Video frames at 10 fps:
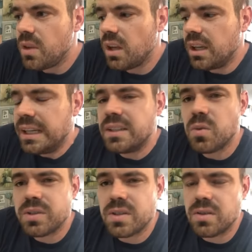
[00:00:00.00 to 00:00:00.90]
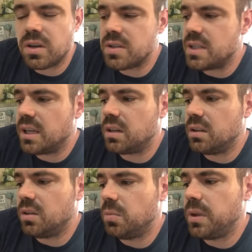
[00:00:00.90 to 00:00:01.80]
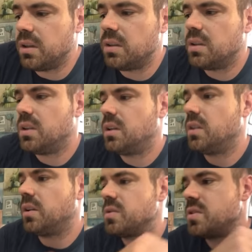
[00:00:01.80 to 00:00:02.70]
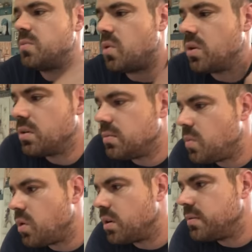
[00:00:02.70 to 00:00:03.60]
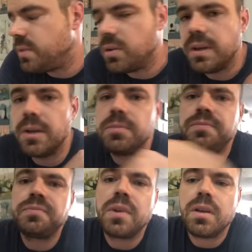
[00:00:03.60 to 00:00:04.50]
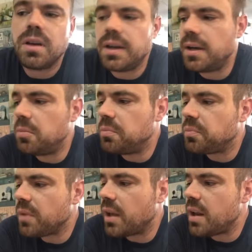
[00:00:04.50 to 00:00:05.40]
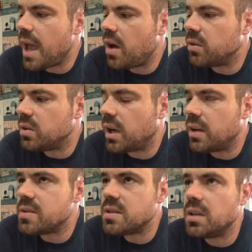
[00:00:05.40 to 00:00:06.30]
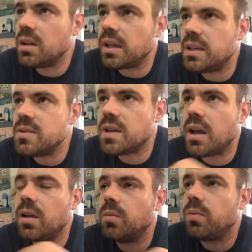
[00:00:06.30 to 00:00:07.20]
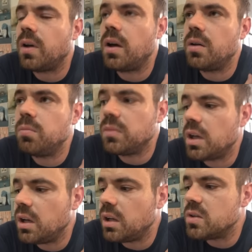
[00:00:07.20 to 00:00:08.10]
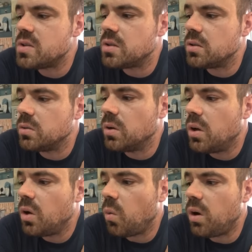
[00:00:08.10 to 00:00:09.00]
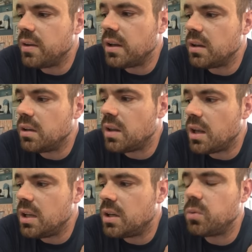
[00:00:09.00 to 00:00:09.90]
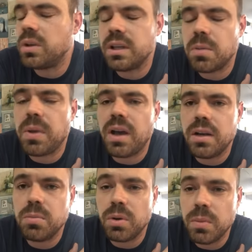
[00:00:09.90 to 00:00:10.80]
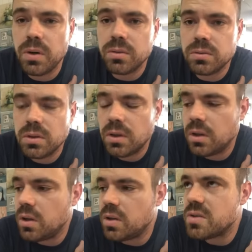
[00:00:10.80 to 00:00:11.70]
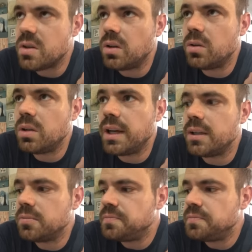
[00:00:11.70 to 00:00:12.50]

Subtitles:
kind of once they started digging a little bit, there was some more info there. And now you kind of seeing like he's kind of getting into one that he can really get behind and promote. So like,